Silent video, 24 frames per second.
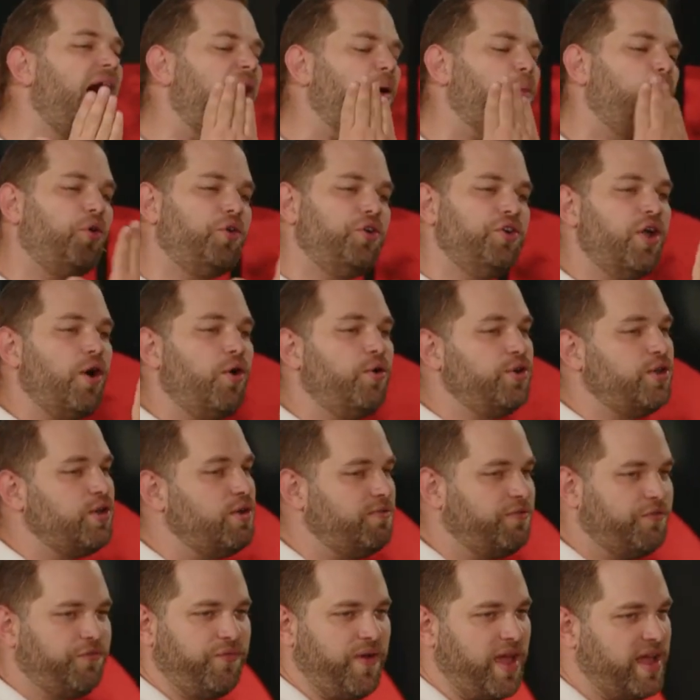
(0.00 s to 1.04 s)
I will know
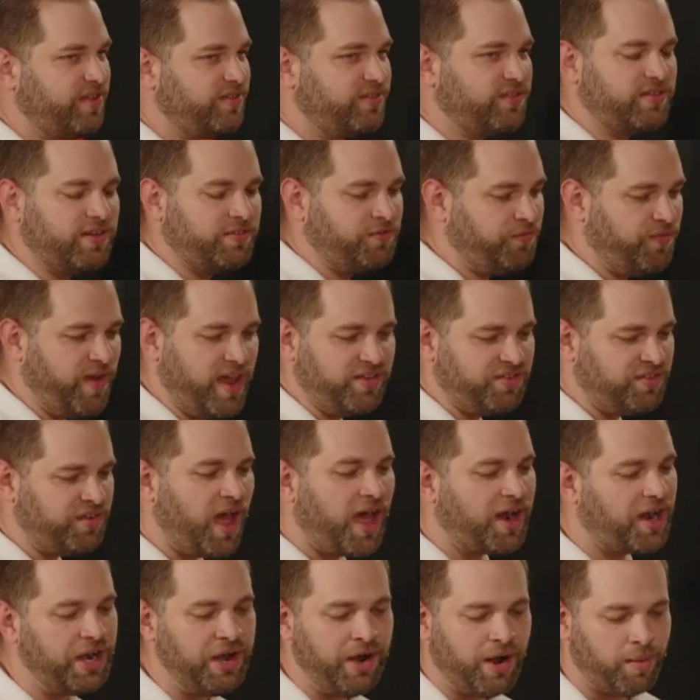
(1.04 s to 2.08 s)
you face to face,
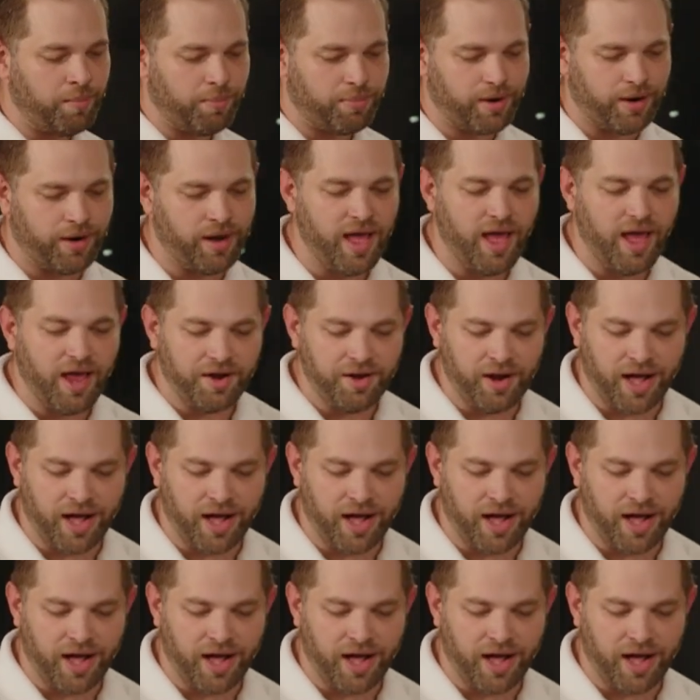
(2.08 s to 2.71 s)
not a number,